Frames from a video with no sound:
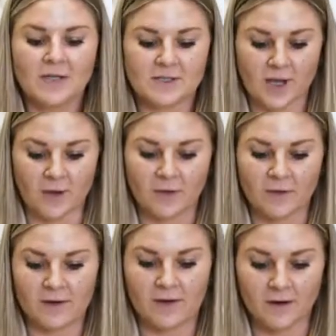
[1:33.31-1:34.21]
So
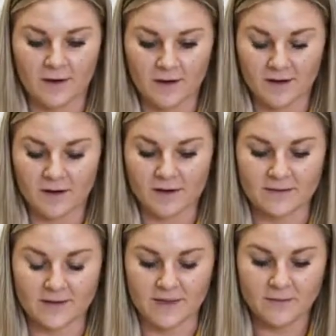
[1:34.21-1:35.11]
there are,
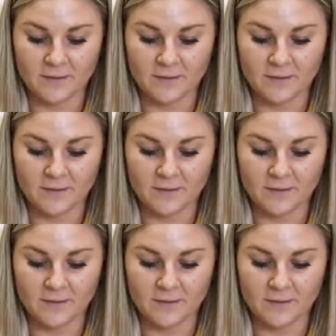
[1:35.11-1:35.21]
in the